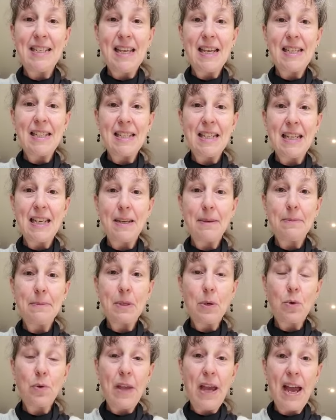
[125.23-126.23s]
there
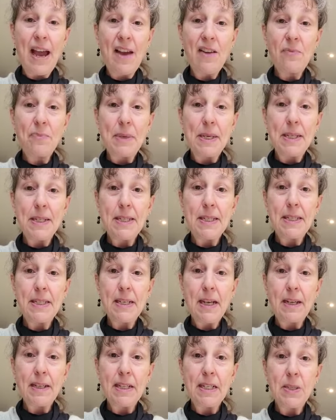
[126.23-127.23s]
have been
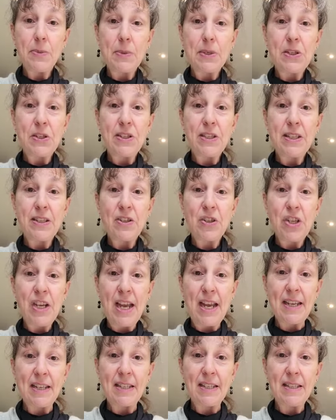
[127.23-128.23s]
studies which
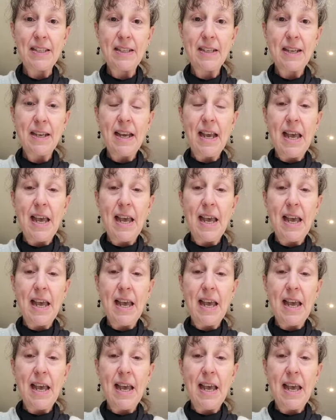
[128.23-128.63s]
suggest